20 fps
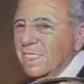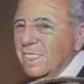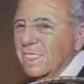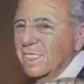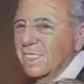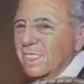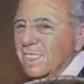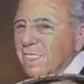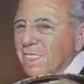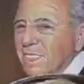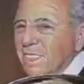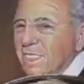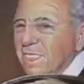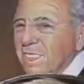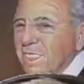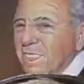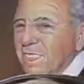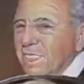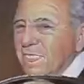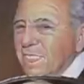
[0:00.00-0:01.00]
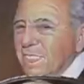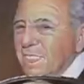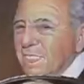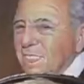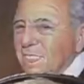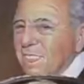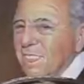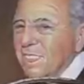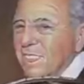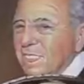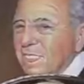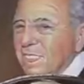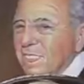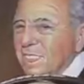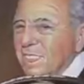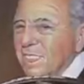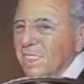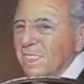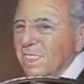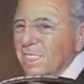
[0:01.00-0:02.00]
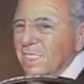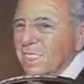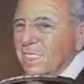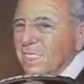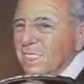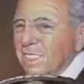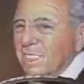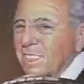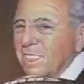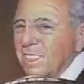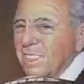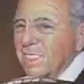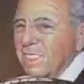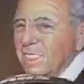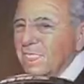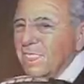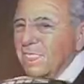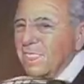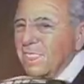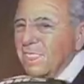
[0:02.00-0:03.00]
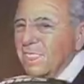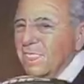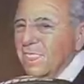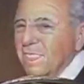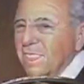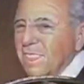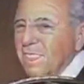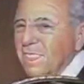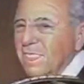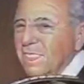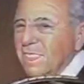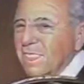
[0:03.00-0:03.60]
The person shown says nothing.